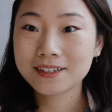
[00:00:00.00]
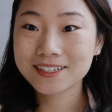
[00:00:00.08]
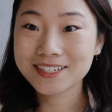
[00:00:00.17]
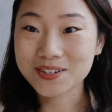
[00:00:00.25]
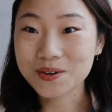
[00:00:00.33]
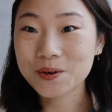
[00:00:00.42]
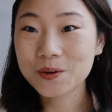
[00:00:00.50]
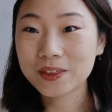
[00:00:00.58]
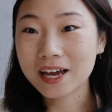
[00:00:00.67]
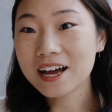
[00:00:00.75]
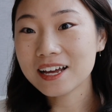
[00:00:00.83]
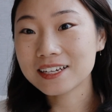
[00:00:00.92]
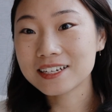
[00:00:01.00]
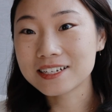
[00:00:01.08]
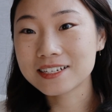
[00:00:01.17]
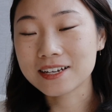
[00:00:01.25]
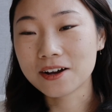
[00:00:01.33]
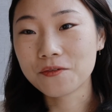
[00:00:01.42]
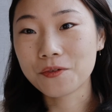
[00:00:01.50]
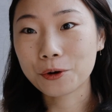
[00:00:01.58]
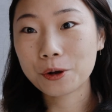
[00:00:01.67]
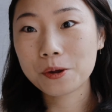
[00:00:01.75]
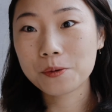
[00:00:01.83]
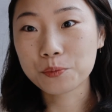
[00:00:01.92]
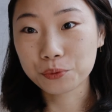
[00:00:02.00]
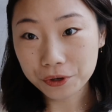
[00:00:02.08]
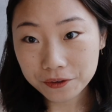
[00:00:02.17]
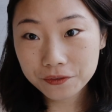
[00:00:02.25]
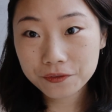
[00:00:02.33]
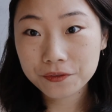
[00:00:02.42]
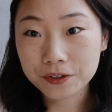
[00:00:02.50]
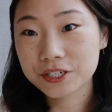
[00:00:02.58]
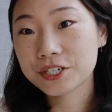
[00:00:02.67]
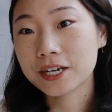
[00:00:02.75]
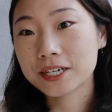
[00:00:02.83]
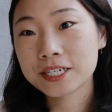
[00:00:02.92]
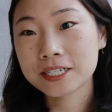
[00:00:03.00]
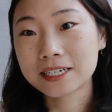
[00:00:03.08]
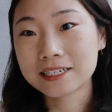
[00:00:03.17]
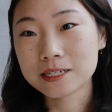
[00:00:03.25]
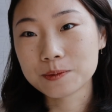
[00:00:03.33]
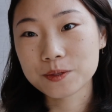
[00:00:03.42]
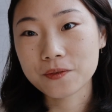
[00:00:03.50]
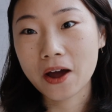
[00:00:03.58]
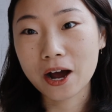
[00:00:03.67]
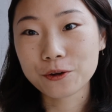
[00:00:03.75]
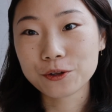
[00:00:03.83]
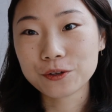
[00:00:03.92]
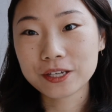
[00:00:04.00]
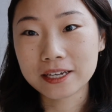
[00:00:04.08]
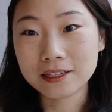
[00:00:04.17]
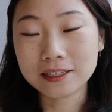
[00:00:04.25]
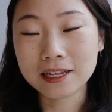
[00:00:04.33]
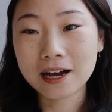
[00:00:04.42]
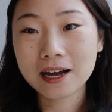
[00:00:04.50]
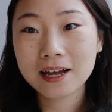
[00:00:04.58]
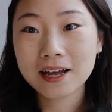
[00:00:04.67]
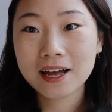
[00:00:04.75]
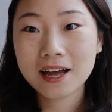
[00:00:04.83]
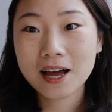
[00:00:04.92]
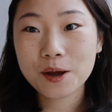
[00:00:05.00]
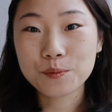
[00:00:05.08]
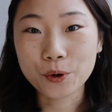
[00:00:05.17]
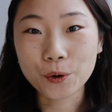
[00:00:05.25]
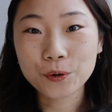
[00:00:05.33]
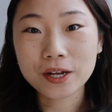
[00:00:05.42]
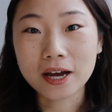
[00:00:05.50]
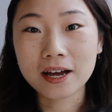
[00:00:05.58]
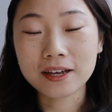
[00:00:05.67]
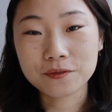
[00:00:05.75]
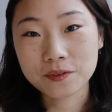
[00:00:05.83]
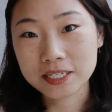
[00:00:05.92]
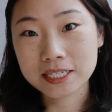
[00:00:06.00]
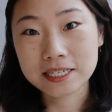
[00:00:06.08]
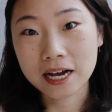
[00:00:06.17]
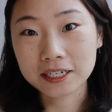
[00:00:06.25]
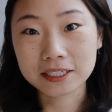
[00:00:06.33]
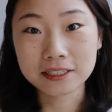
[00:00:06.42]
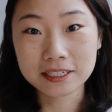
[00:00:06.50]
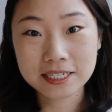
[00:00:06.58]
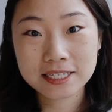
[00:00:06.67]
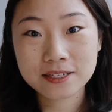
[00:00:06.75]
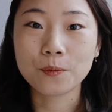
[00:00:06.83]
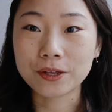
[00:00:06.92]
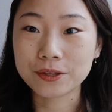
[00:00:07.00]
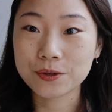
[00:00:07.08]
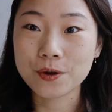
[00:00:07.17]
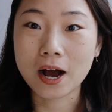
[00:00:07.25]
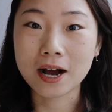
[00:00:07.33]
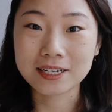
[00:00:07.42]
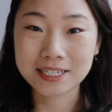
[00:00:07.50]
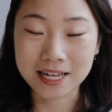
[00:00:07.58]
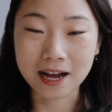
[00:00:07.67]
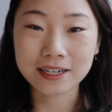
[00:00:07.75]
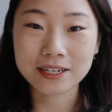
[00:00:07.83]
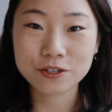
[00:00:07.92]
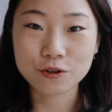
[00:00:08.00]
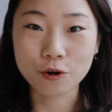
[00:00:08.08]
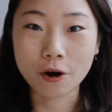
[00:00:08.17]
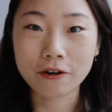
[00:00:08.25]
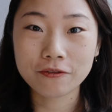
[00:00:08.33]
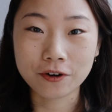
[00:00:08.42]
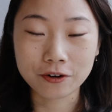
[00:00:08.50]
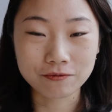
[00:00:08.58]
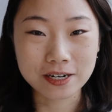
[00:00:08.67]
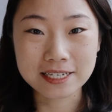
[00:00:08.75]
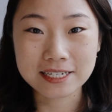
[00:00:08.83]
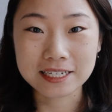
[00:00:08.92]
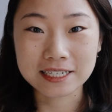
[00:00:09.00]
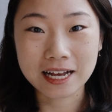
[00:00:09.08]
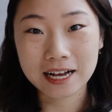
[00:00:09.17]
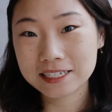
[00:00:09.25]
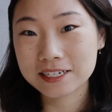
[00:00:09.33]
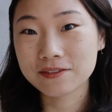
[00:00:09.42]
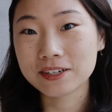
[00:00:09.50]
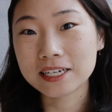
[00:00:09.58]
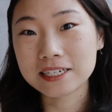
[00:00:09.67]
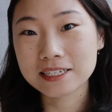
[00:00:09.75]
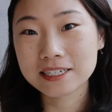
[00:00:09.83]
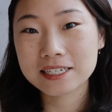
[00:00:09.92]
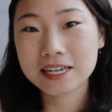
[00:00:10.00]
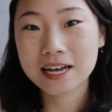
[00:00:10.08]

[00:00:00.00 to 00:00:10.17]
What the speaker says: So that is a very brief introduction in terms of how you can build an investor target list when you are starting your fundraising activities.